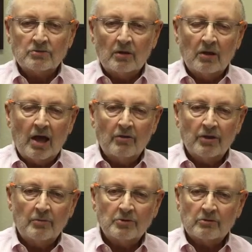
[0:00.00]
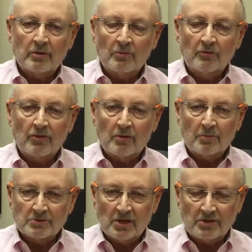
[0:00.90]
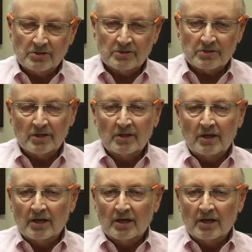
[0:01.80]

to allow them to remove their possessions.